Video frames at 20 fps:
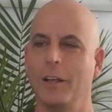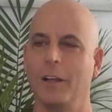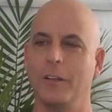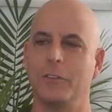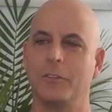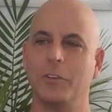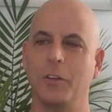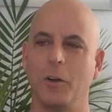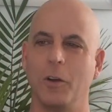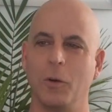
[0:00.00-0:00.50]

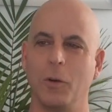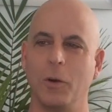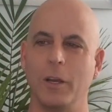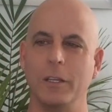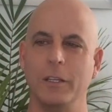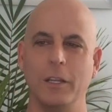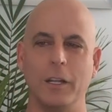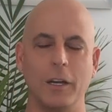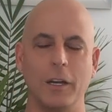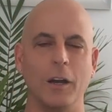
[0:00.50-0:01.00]
So,
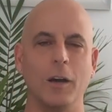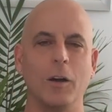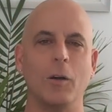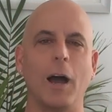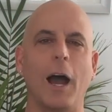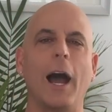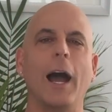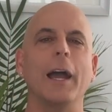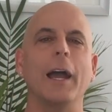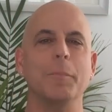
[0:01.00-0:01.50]
you know,
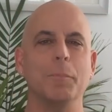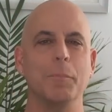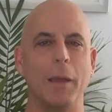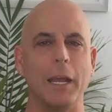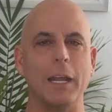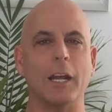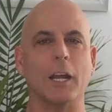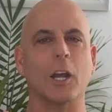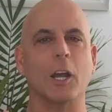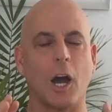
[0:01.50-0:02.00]
I
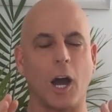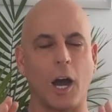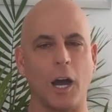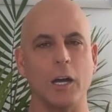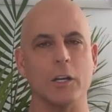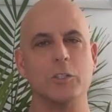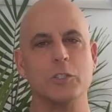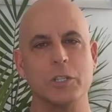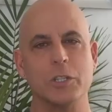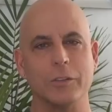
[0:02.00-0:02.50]
made a
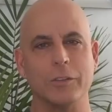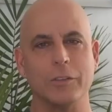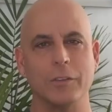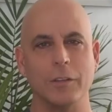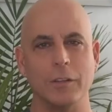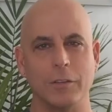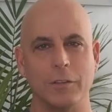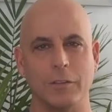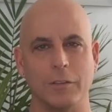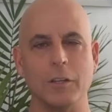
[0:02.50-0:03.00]
conscious
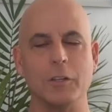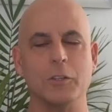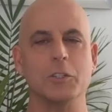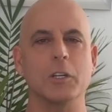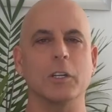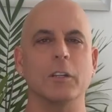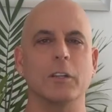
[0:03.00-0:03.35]
decision